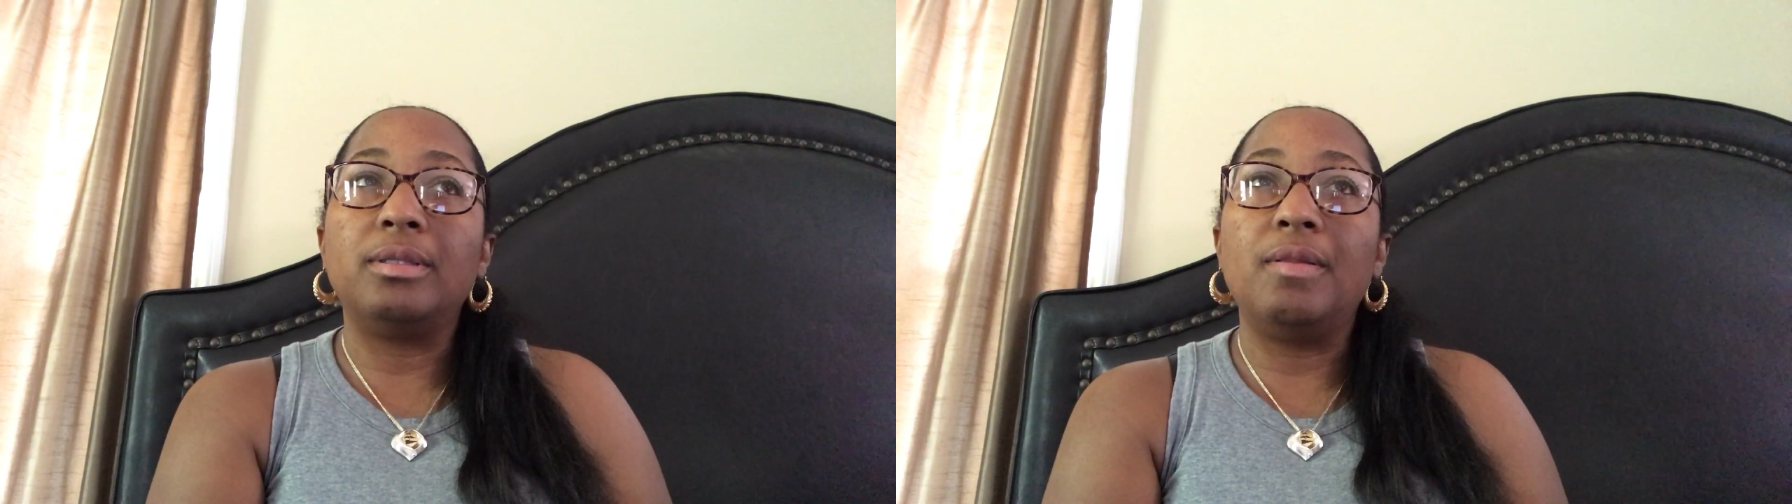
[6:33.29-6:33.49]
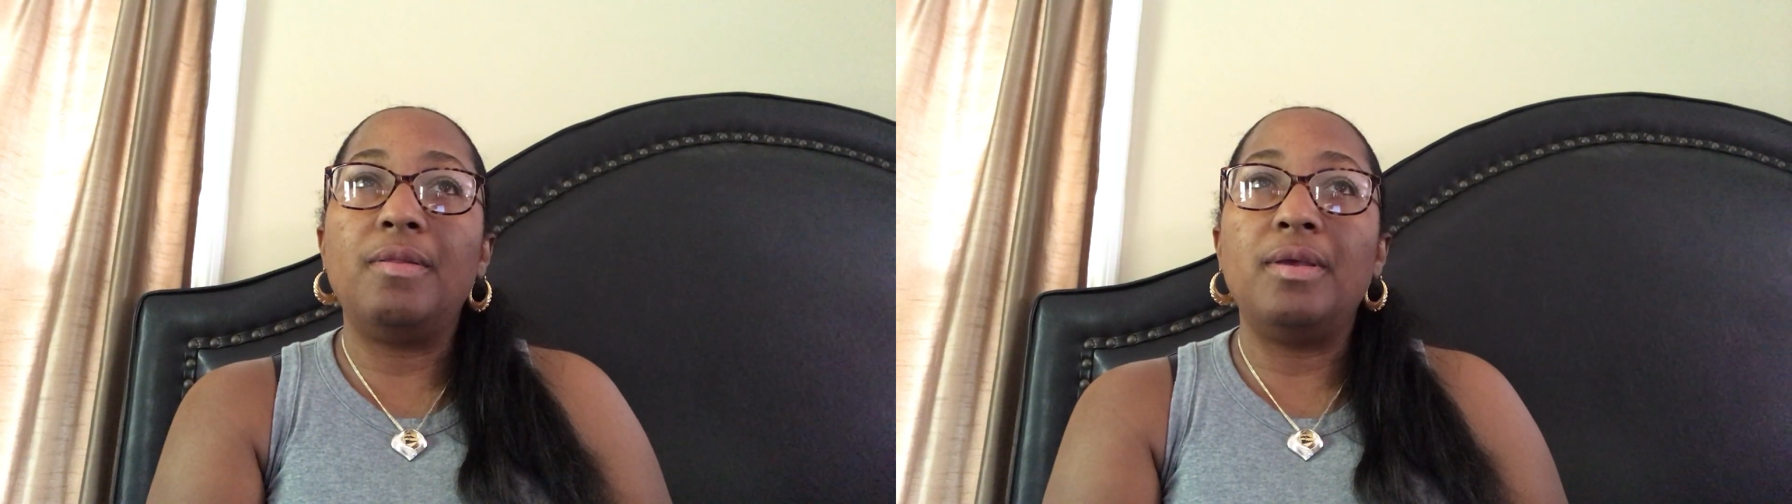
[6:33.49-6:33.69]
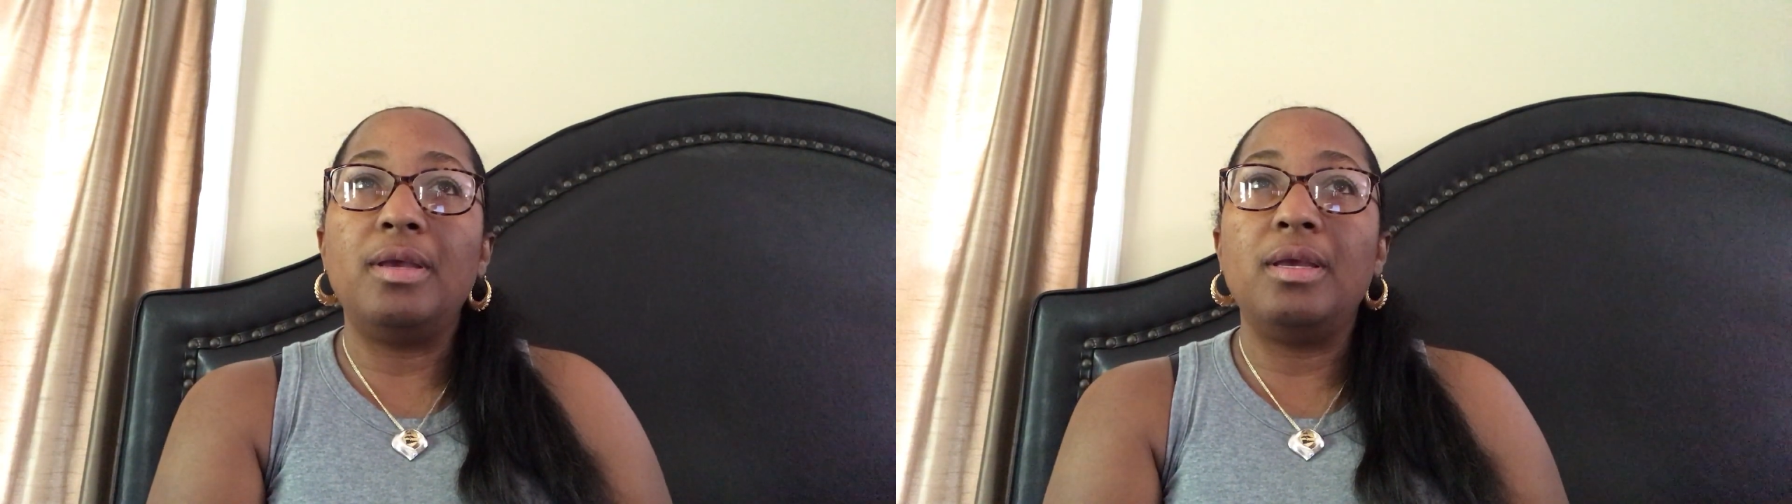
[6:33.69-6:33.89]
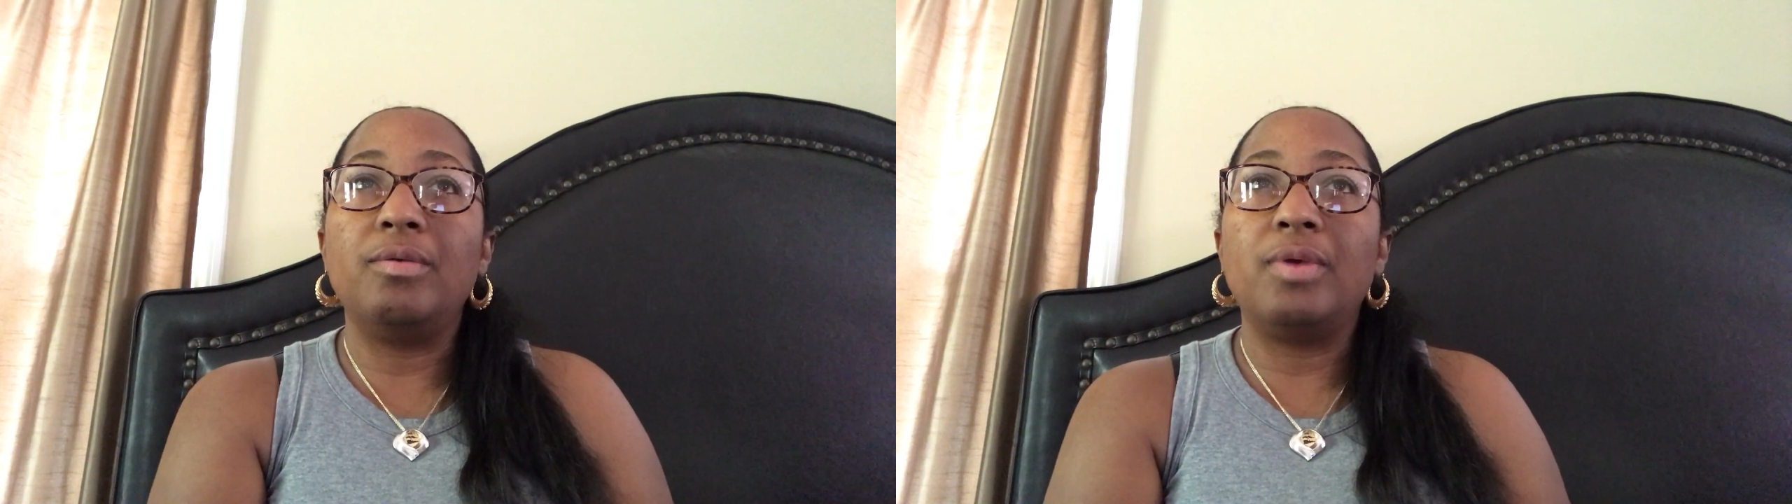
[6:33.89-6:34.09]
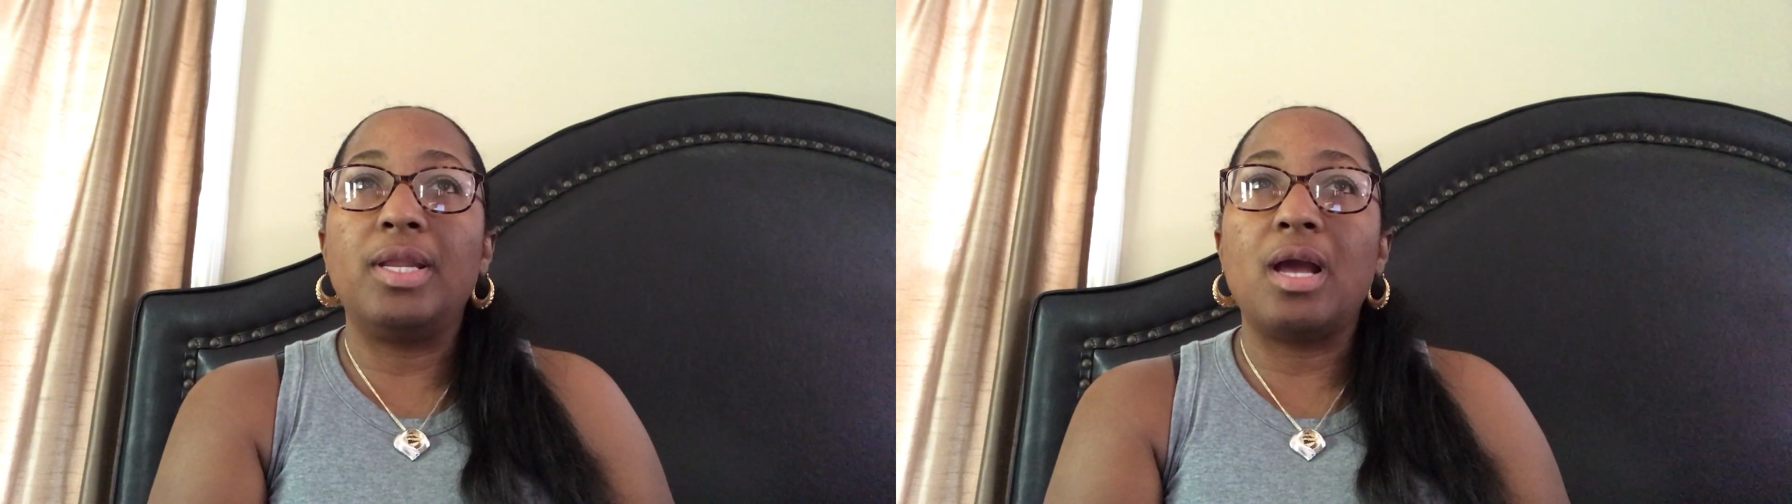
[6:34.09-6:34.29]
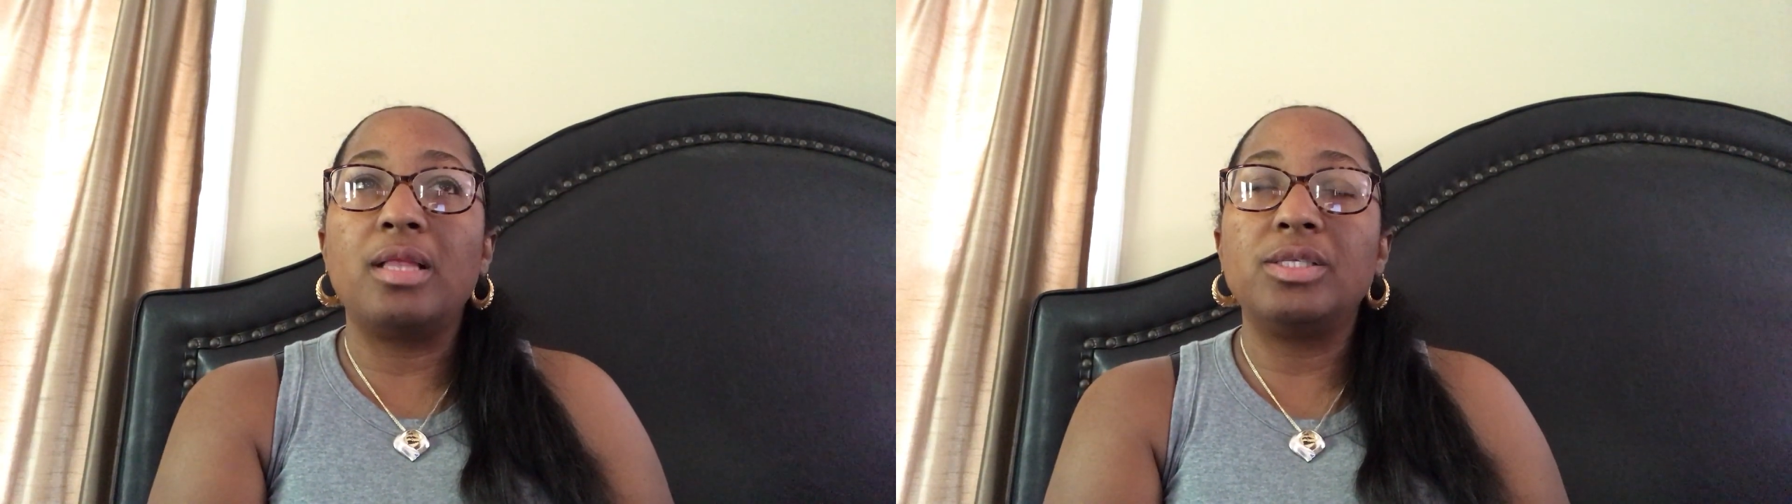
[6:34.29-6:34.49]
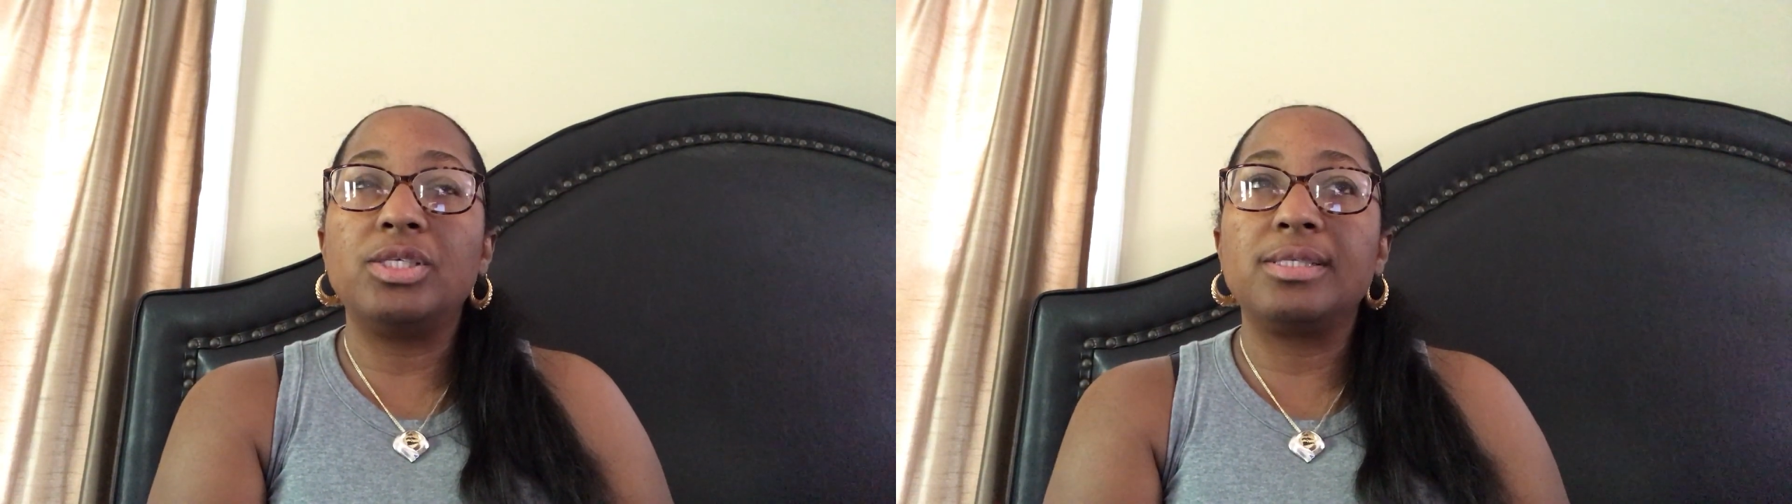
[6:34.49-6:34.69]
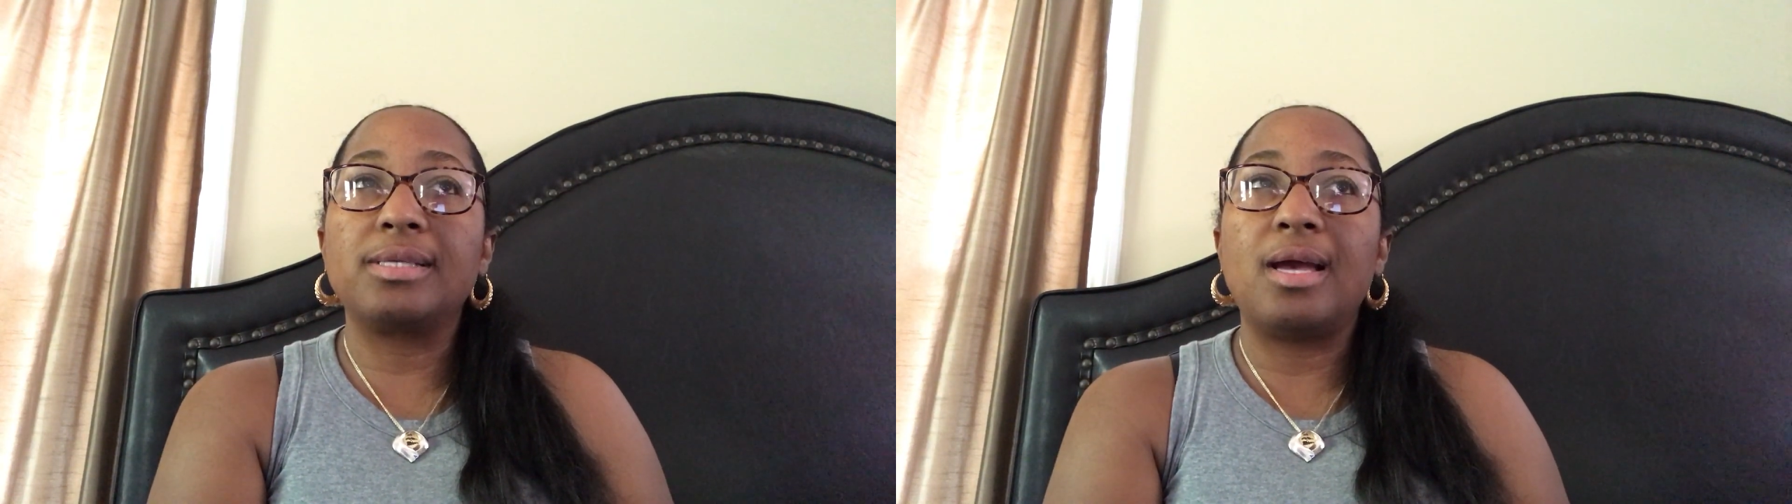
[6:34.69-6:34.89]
the radiologist